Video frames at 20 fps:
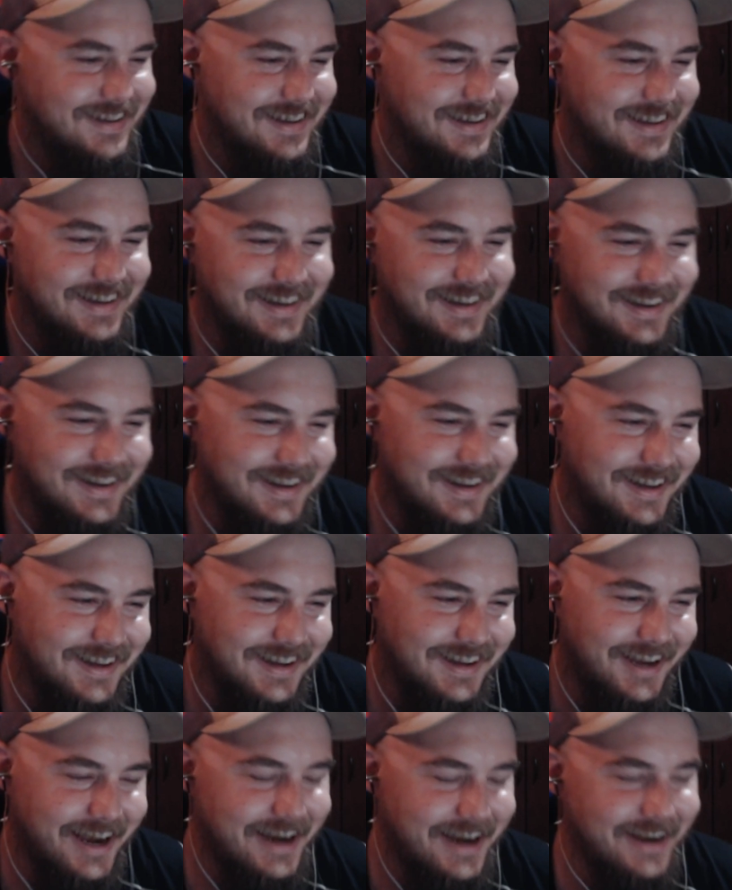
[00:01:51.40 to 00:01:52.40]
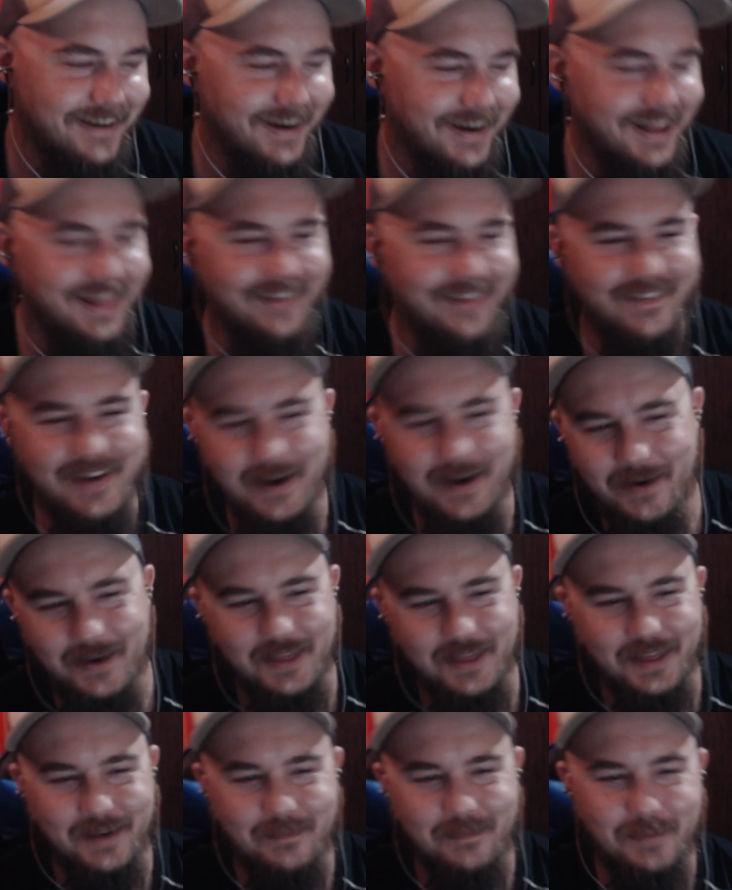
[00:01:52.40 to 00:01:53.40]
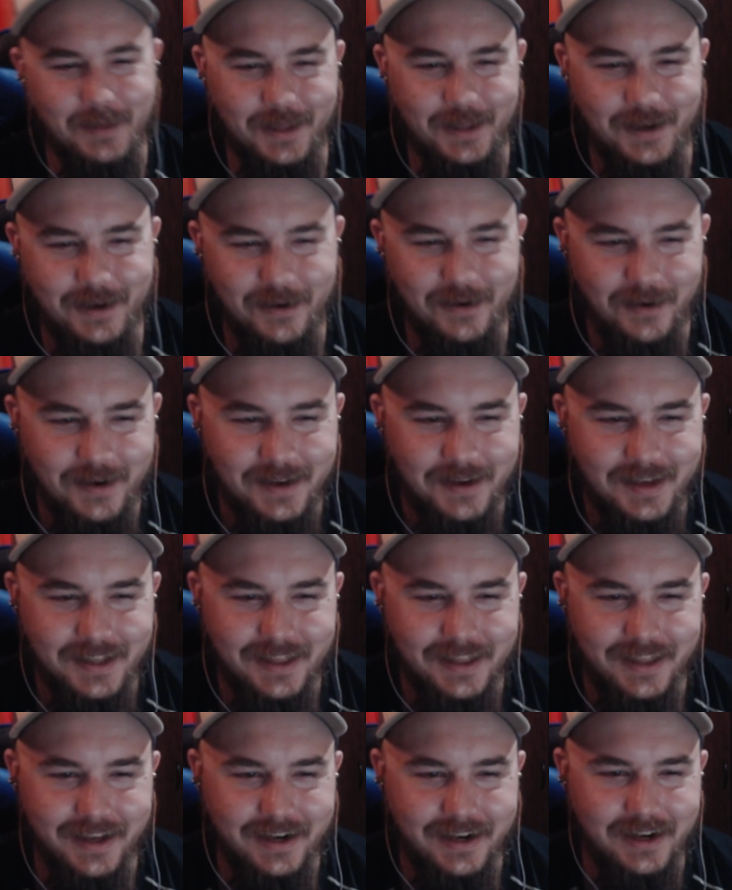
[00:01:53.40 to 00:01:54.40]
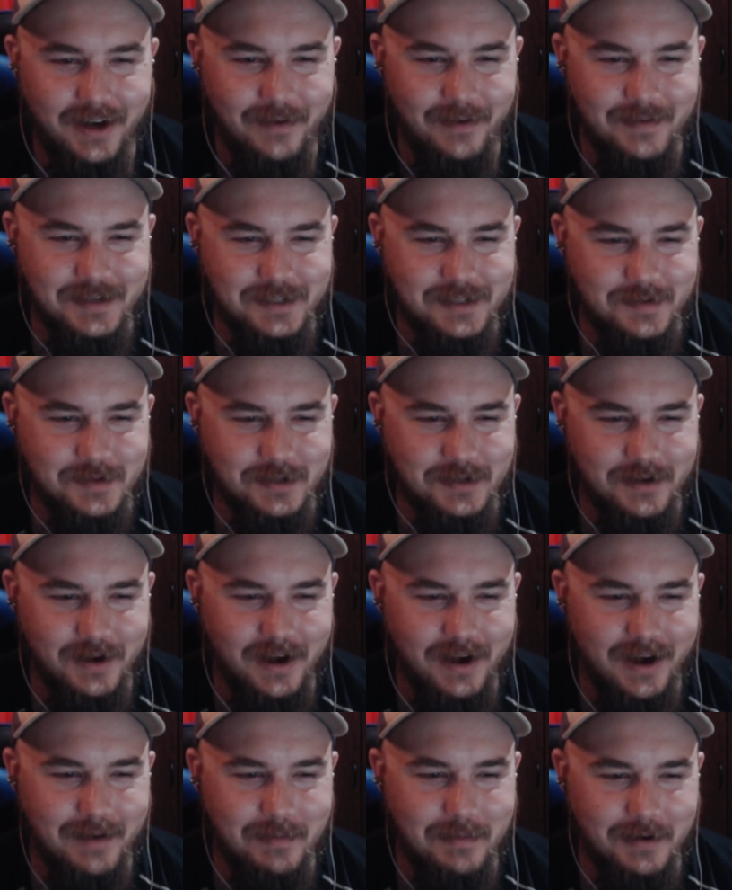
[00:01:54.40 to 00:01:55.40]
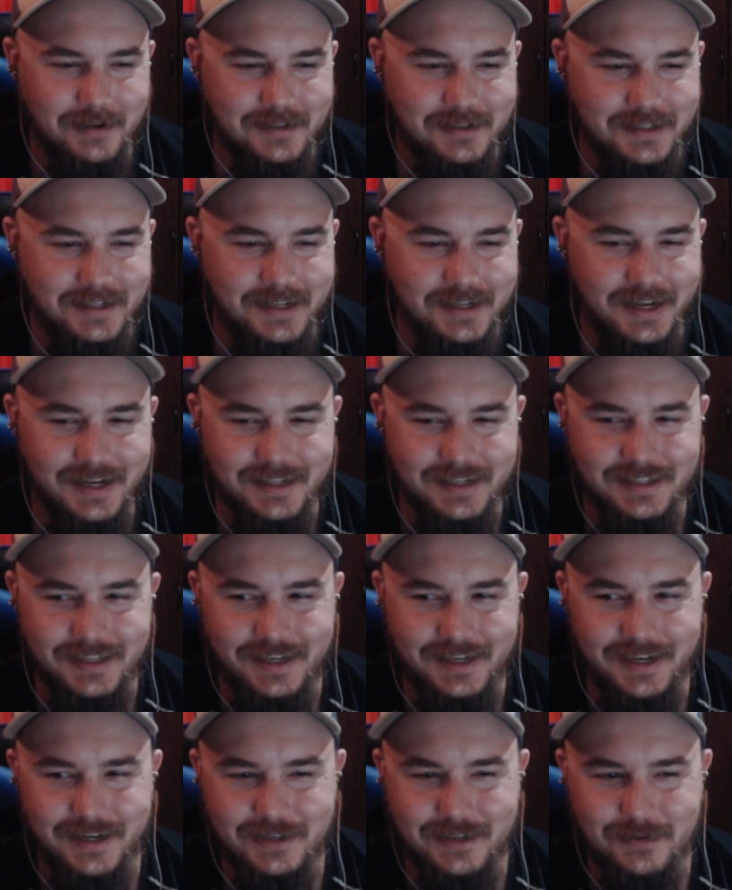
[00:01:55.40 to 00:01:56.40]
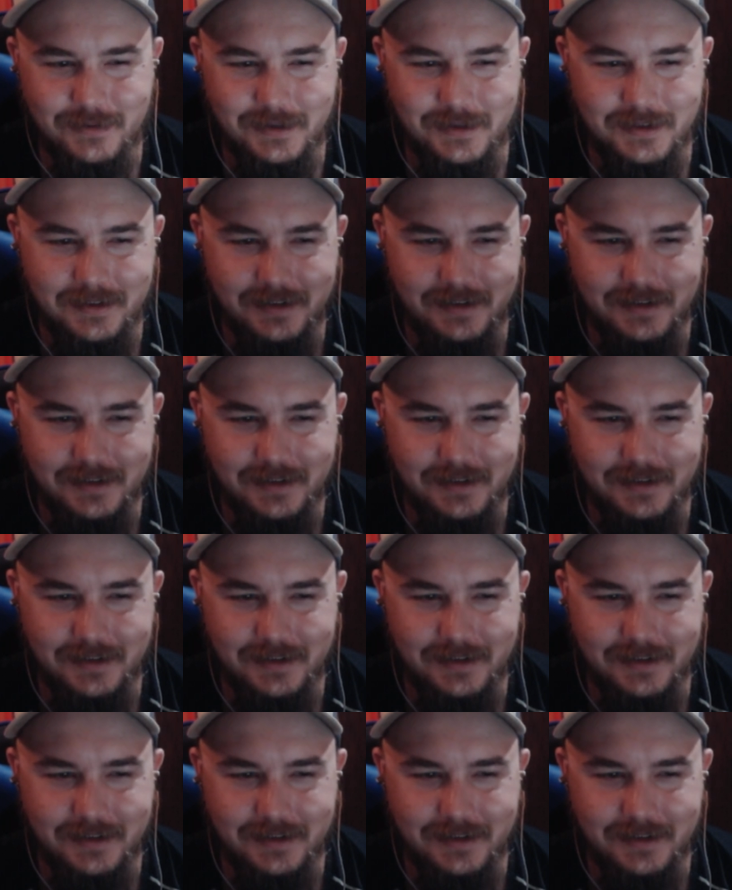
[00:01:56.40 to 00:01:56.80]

Uh, anyway, let me know what you think below. Like, comment, subscribe. I'll see you guys in the next one.